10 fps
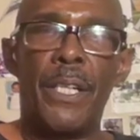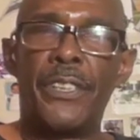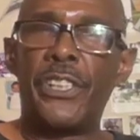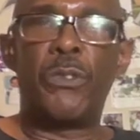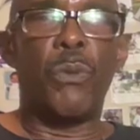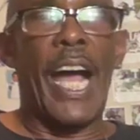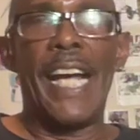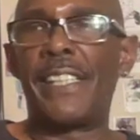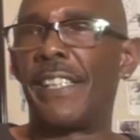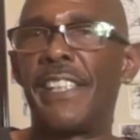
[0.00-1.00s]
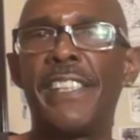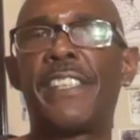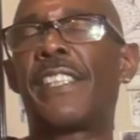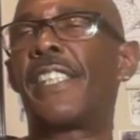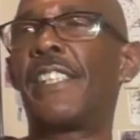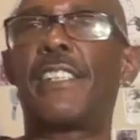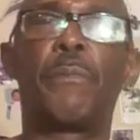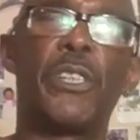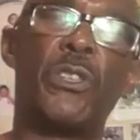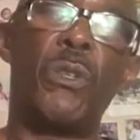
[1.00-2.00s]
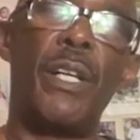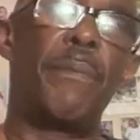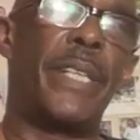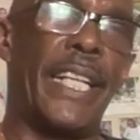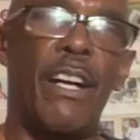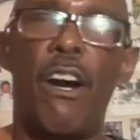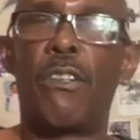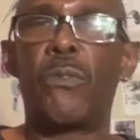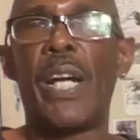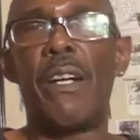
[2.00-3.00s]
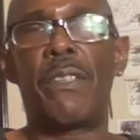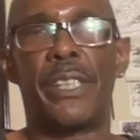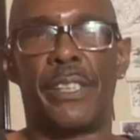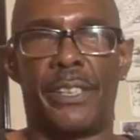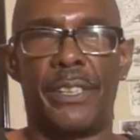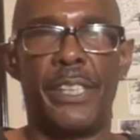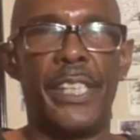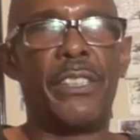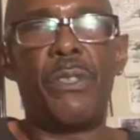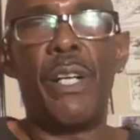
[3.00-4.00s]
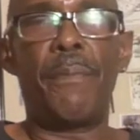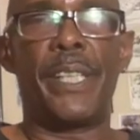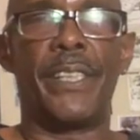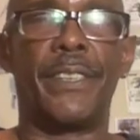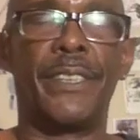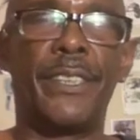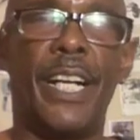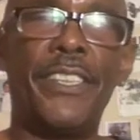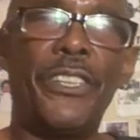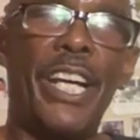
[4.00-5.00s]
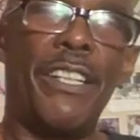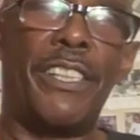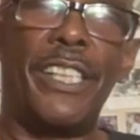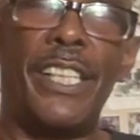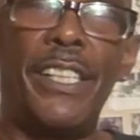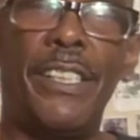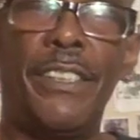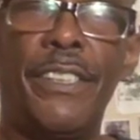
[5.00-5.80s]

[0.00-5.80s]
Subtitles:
She's rising. This system is crumbling all around us. It's crumbling. I know y'all see it.